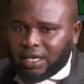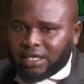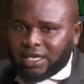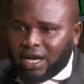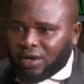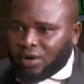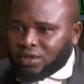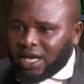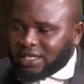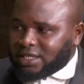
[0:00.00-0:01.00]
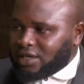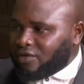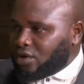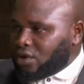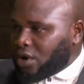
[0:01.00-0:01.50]
there are other
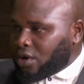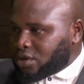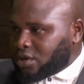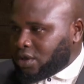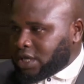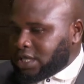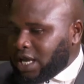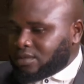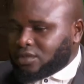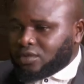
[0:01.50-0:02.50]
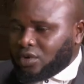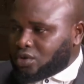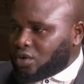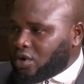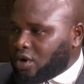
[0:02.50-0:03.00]
civil laws, you understand? Go
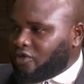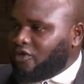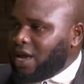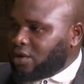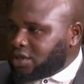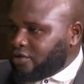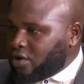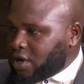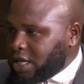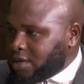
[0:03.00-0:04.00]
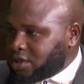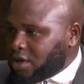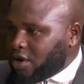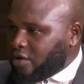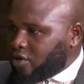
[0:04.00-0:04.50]
to court, file your civil claims
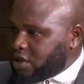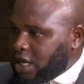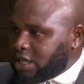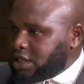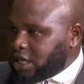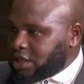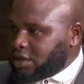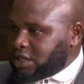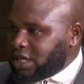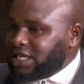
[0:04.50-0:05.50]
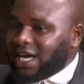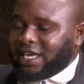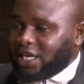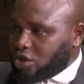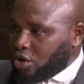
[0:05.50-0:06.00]
for negligence. You understand? There are
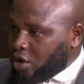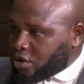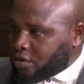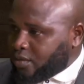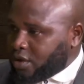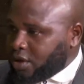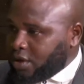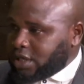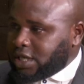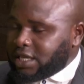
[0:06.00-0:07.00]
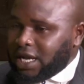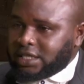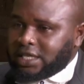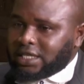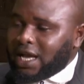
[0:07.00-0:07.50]
case laws, you understand,
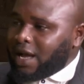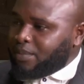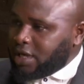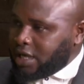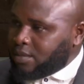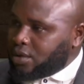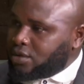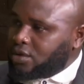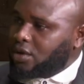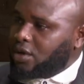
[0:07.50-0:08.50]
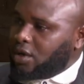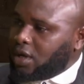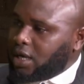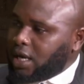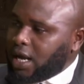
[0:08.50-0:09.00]
that are applicable
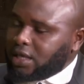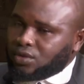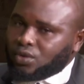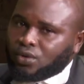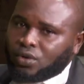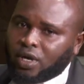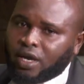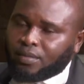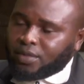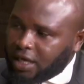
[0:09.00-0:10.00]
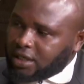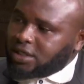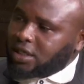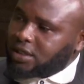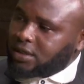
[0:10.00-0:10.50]
as to negligence.